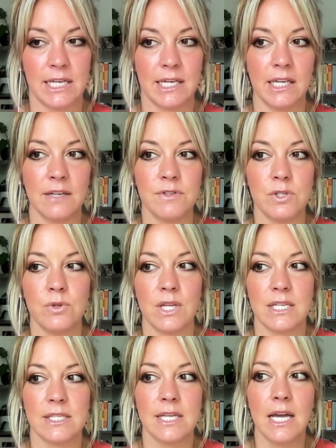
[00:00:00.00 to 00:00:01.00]
It gives you
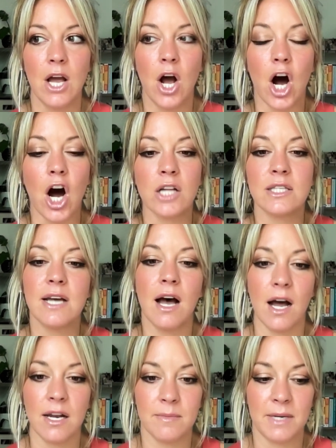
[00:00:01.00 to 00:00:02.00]
this
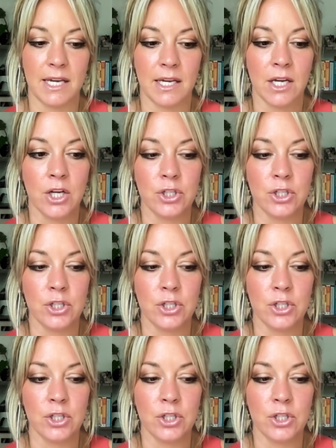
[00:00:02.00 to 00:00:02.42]
autonomy